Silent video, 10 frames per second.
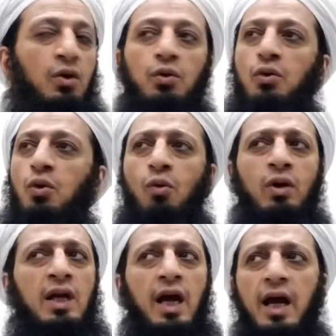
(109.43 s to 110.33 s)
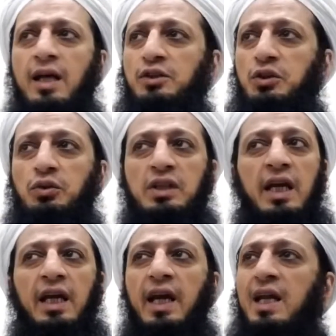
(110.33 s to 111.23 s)
No one has to
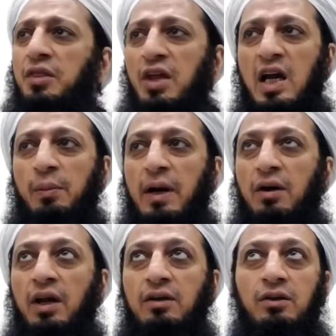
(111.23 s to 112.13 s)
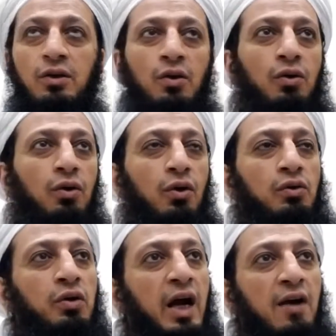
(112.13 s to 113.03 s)
say anything about it. All
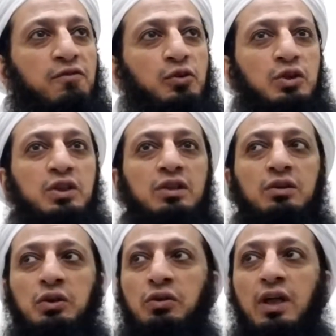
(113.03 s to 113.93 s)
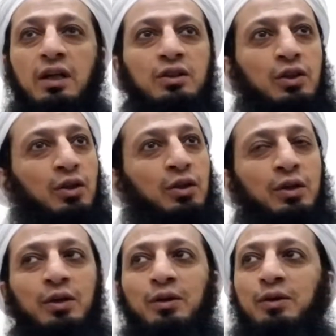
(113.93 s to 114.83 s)
you have to do is
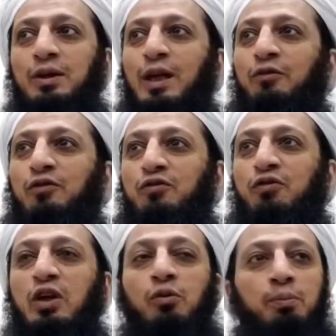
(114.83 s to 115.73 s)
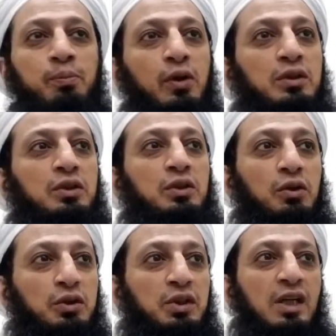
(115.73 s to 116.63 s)
if you put
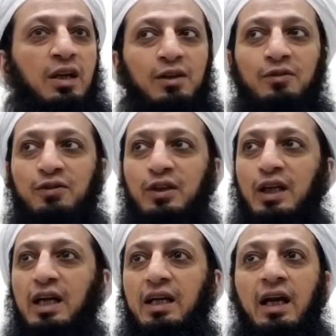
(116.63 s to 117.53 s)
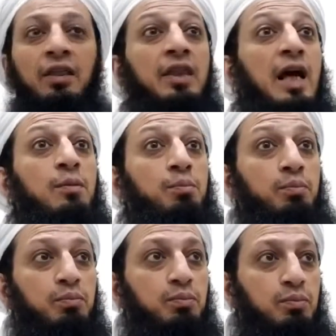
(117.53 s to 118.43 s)
yourself in that
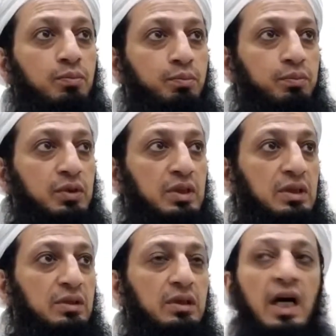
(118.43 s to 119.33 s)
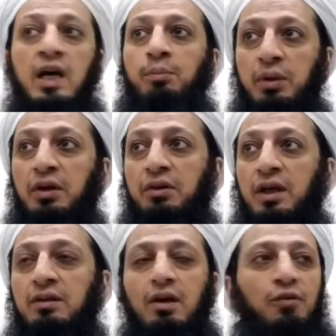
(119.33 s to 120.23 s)
time
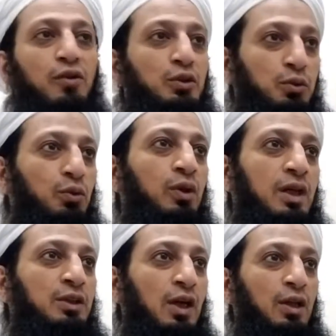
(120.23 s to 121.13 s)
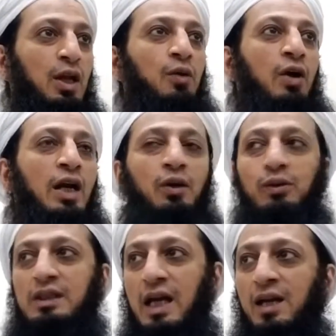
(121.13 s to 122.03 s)
period of Rasulullah sallallahu alaihi
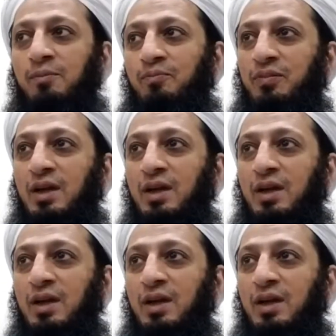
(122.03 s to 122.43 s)
wasallam